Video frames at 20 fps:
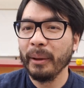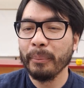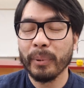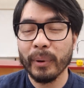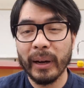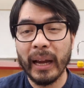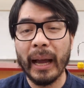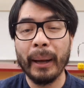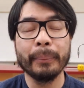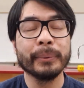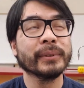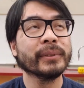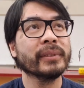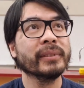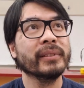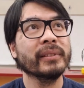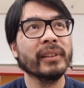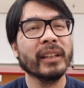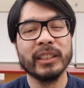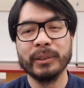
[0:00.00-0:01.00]
And
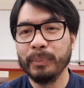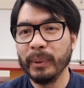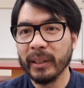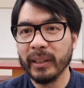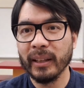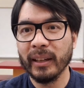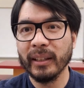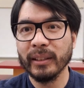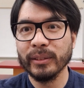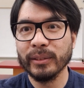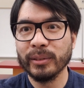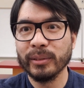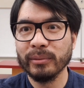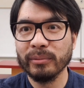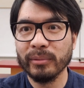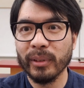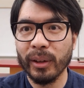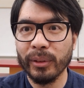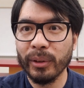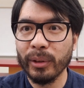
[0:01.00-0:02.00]
perhaps it's
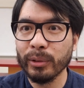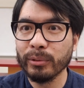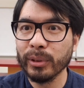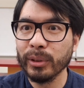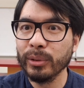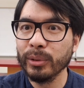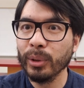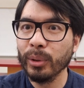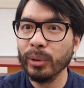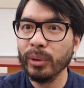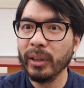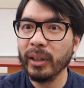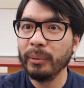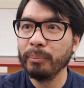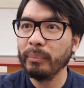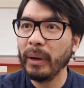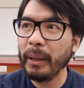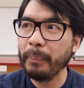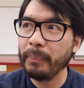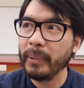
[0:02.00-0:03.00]
because although
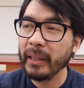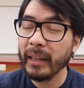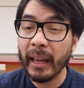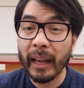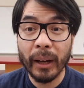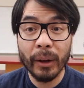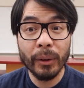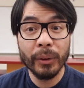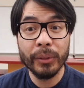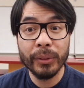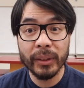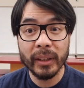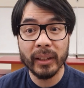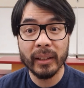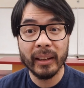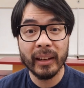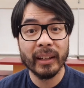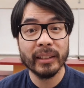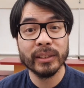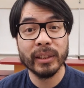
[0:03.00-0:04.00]
granola might be
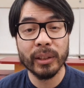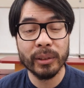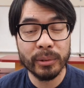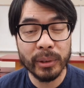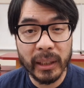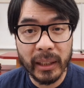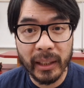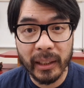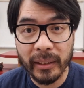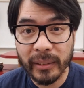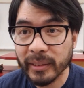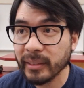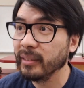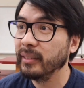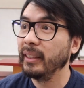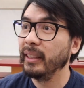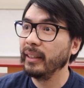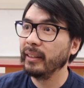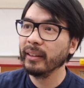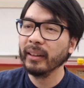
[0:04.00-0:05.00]
healthy in its
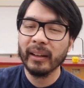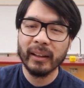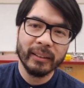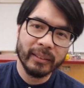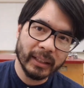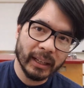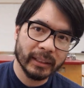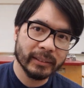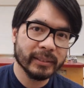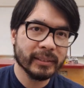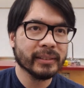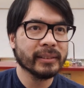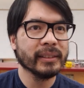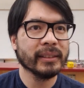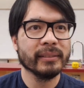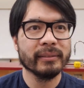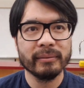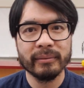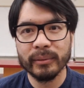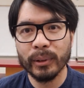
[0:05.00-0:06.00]
ingredients, like
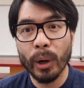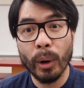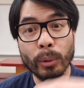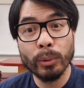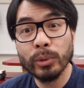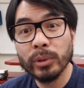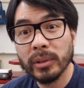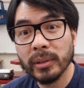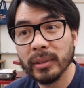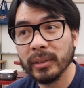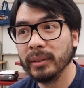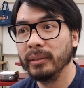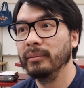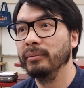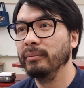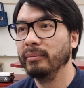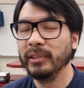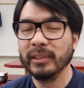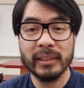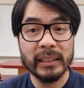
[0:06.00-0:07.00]
nuts and oats
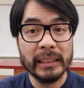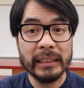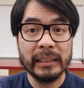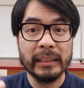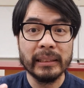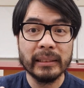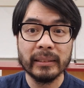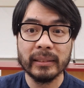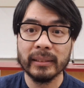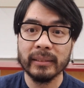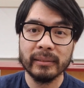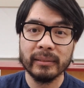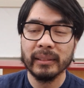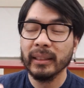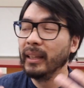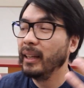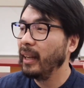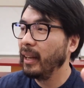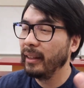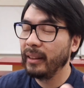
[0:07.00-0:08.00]
and seeds
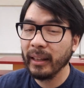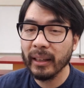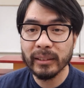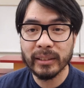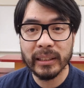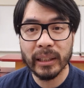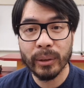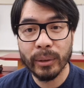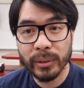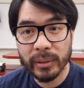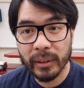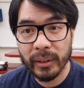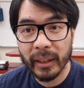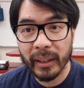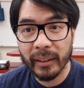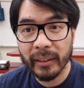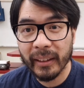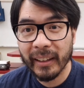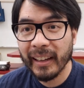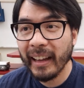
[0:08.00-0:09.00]
and anything else that goes in
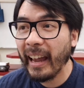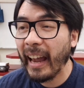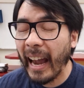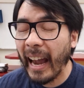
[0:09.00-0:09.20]
there,